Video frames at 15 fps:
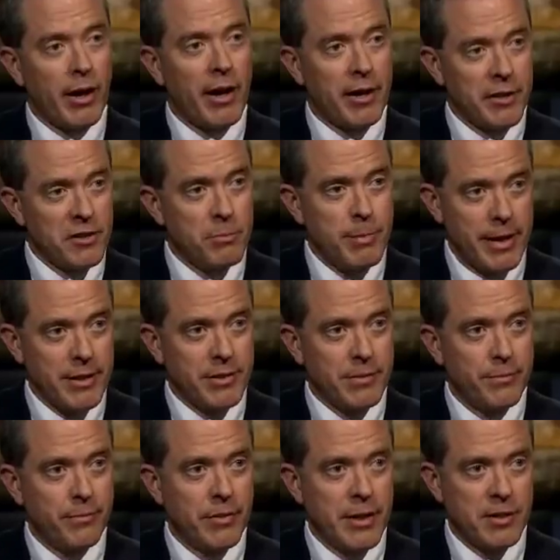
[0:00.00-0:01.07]
a lot in space
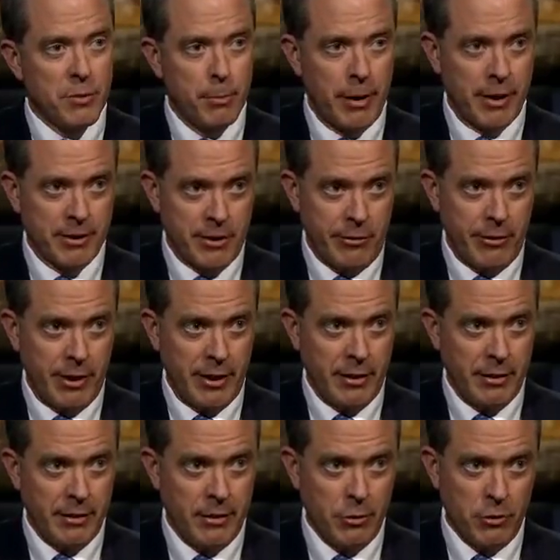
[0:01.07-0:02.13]
that's
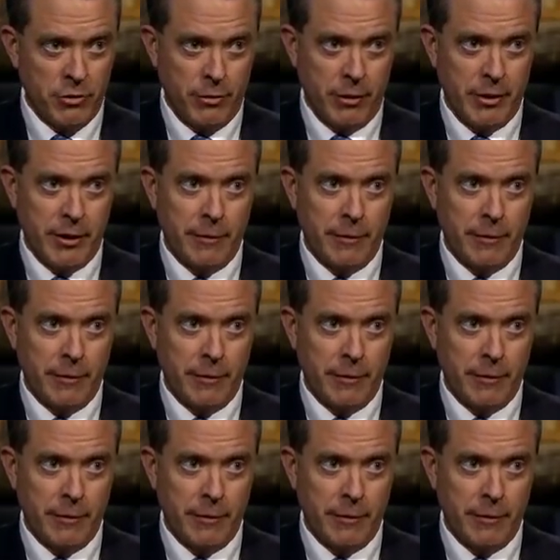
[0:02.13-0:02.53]
militarily useful.